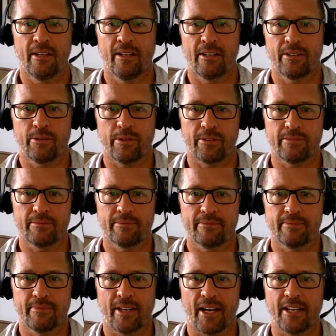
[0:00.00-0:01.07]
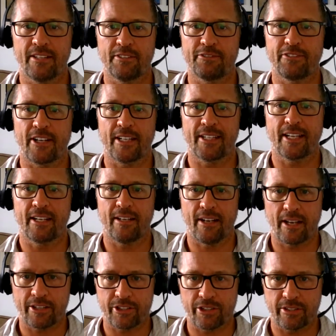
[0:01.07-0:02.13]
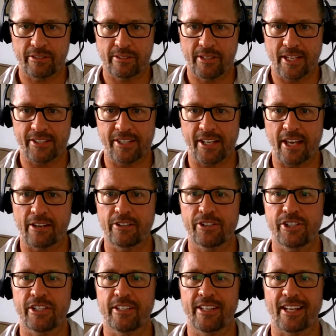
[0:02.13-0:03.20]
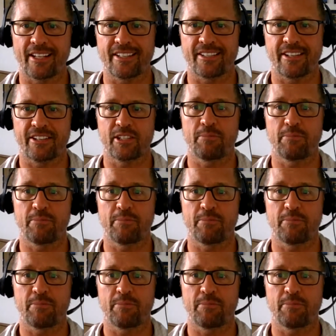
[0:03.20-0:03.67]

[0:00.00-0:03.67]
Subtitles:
Quote, "I define connection as the energy that exists